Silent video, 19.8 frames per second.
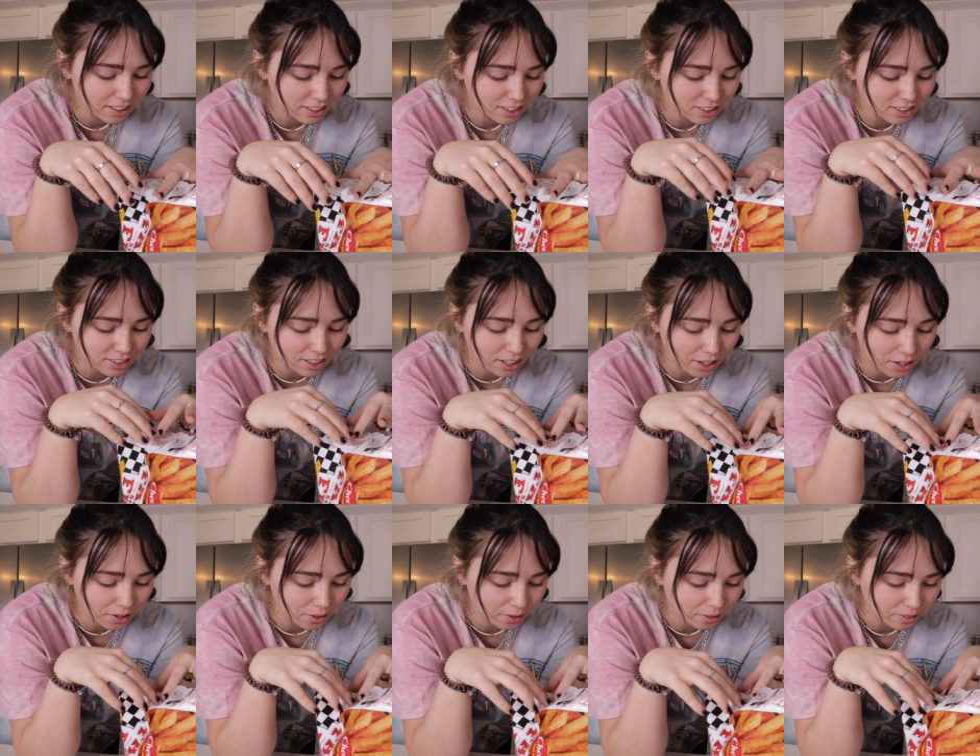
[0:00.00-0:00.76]
So
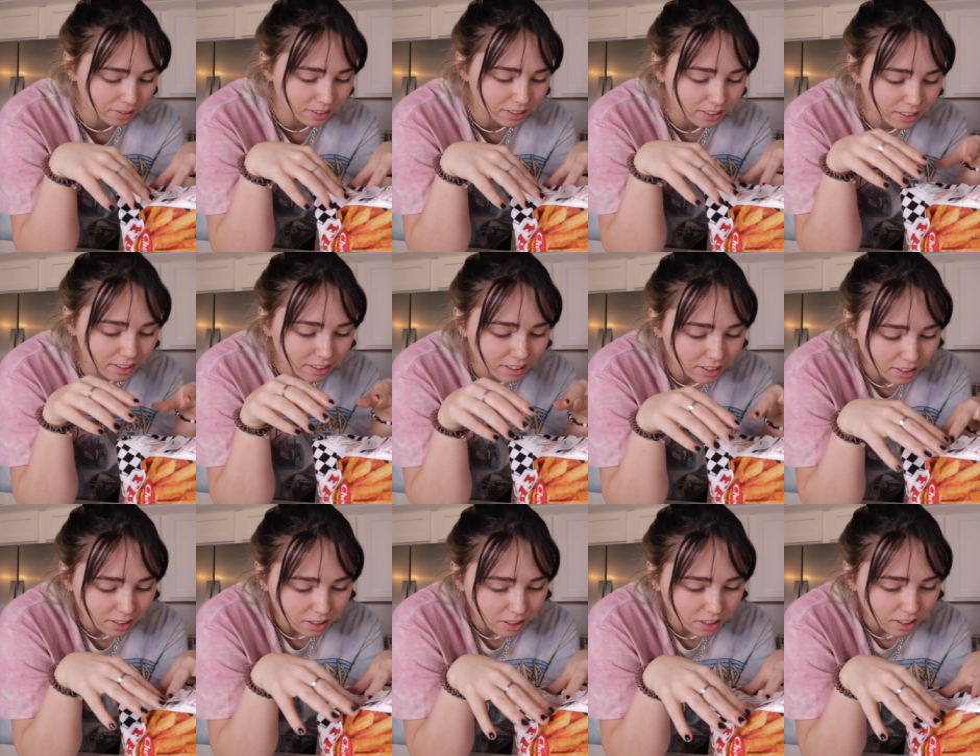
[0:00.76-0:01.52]

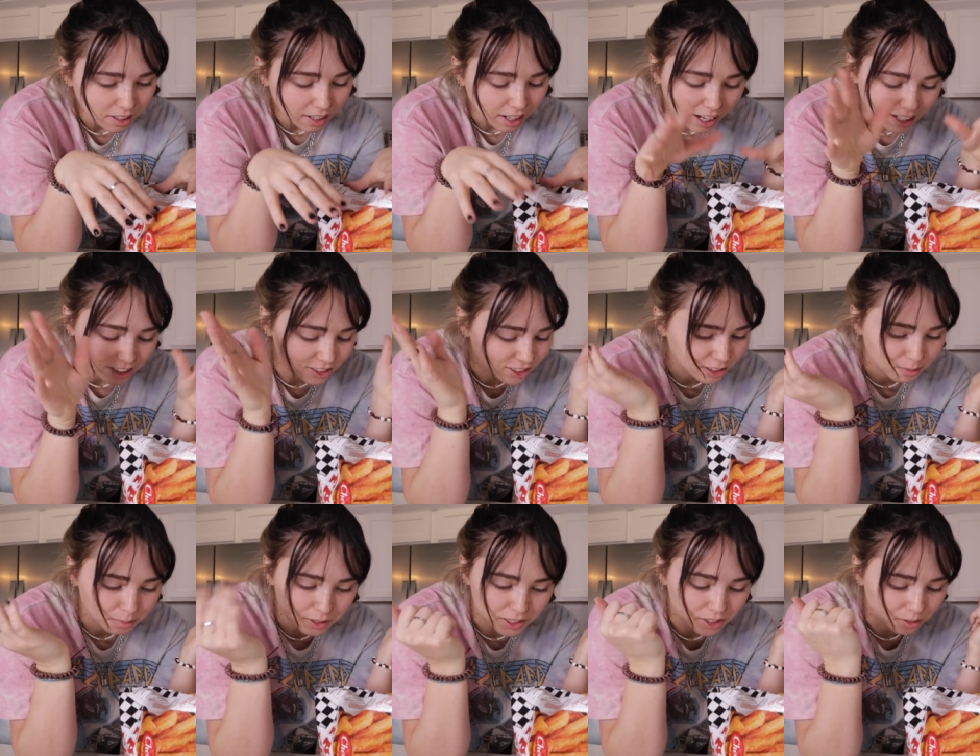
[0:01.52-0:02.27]
I should
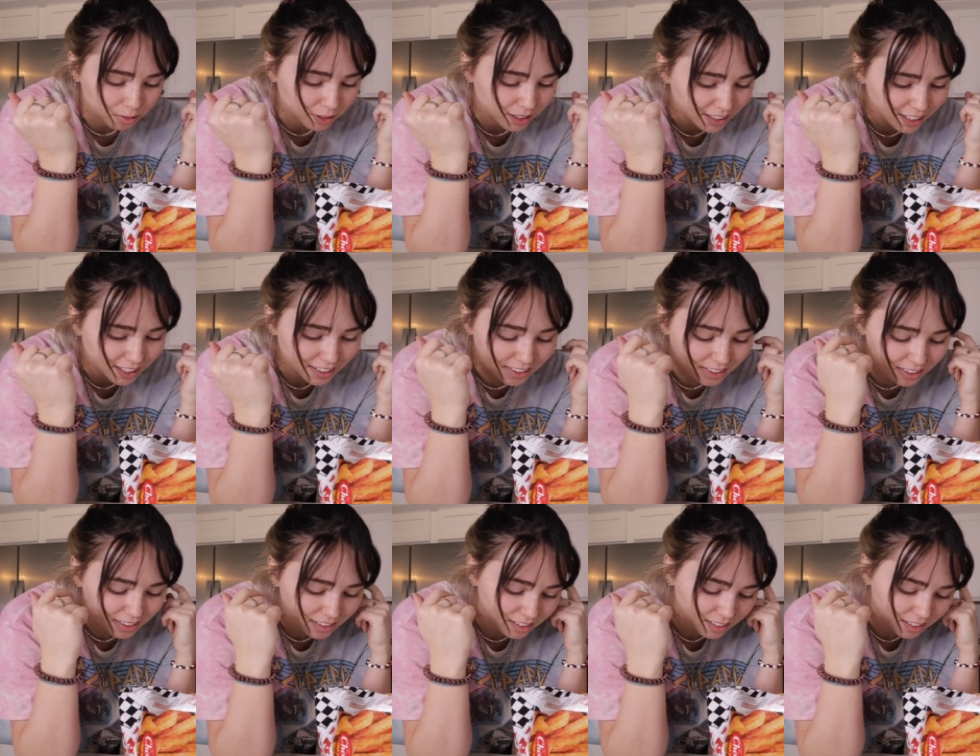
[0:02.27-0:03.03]
have been doing
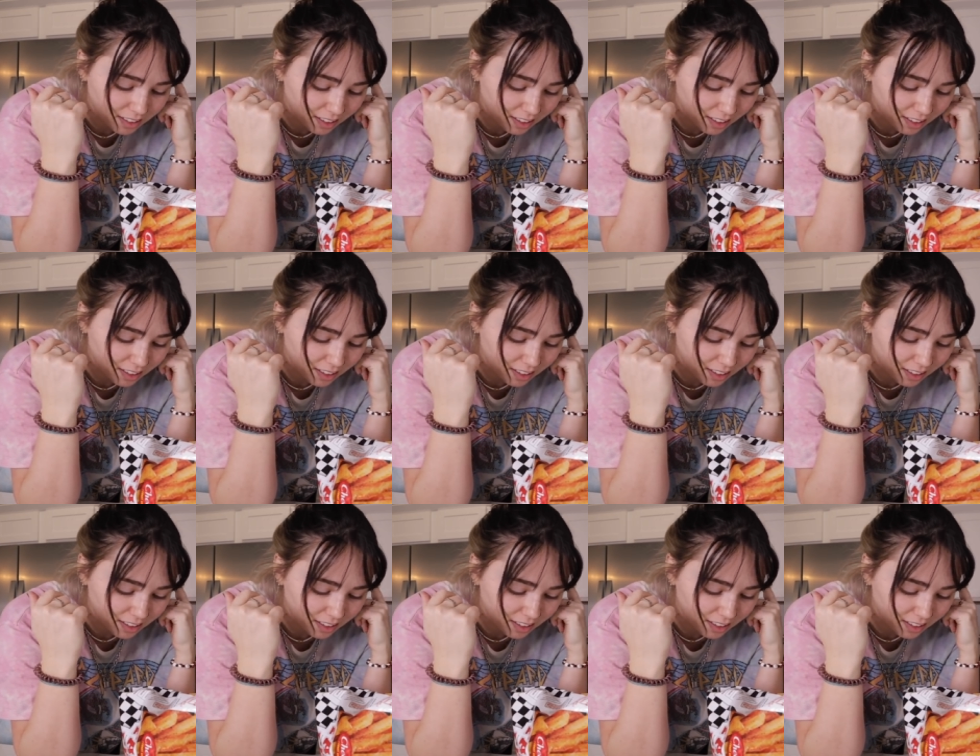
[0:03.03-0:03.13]
this.